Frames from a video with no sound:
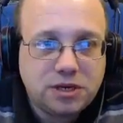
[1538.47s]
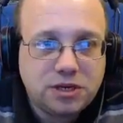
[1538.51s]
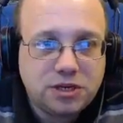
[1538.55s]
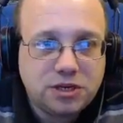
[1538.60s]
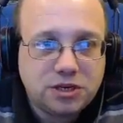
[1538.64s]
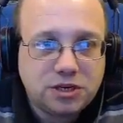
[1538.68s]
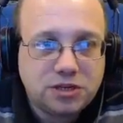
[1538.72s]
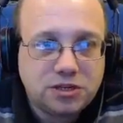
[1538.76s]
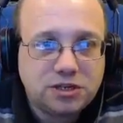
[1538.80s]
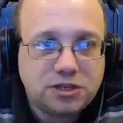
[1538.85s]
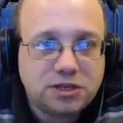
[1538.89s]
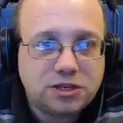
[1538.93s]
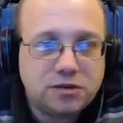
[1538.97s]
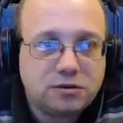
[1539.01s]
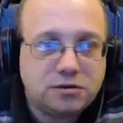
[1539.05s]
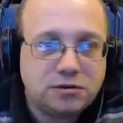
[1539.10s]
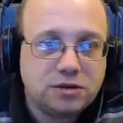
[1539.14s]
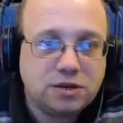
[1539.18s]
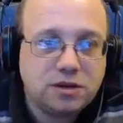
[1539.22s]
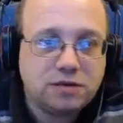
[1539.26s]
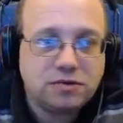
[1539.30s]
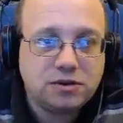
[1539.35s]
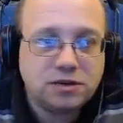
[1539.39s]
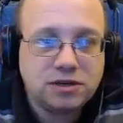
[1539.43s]
shunt signal has
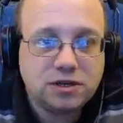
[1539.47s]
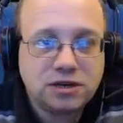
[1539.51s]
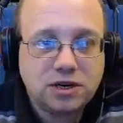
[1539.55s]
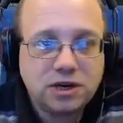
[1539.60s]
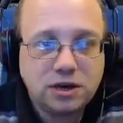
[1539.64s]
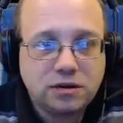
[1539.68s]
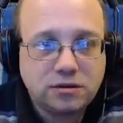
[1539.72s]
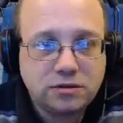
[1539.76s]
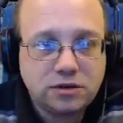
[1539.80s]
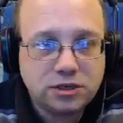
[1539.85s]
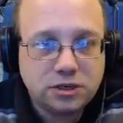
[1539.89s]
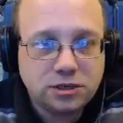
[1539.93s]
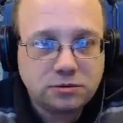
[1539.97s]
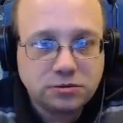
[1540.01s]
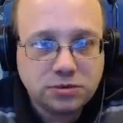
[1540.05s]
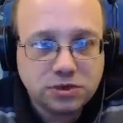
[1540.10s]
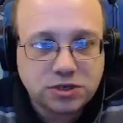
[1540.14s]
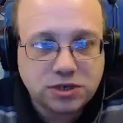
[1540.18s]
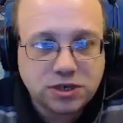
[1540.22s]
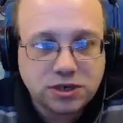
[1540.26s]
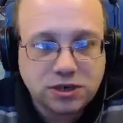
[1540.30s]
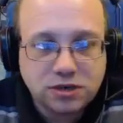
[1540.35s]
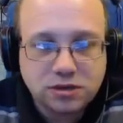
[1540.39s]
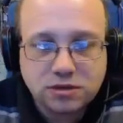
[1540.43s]
given us clearance to
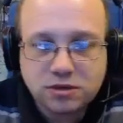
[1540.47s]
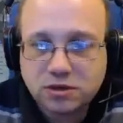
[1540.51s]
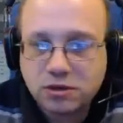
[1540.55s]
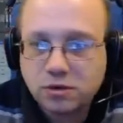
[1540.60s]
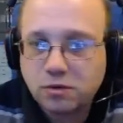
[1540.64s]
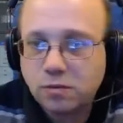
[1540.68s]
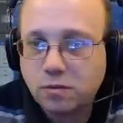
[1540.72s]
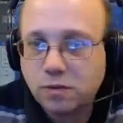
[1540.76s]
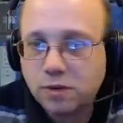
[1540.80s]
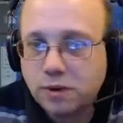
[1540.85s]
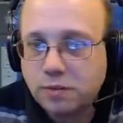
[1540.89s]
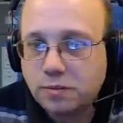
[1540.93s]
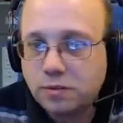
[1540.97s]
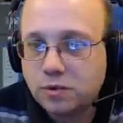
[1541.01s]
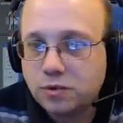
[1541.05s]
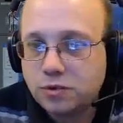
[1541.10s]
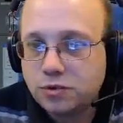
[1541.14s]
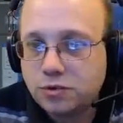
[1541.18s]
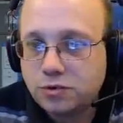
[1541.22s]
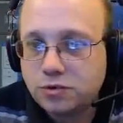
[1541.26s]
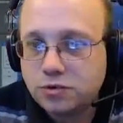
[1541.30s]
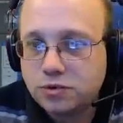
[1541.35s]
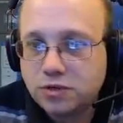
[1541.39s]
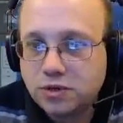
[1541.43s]
proceed, so we will
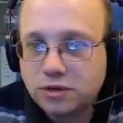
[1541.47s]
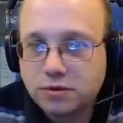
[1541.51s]
do so.